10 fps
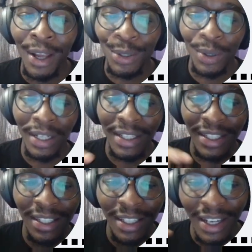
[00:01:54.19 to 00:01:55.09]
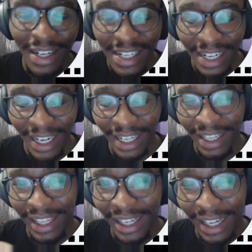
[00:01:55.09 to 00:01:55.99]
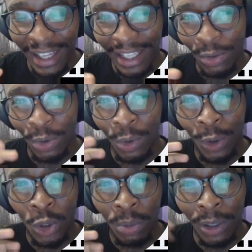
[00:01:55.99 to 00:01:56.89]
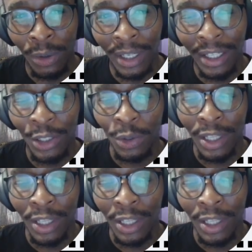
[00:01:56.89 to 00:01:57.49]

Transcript: So it's really that, and that's what we're going to be looking to.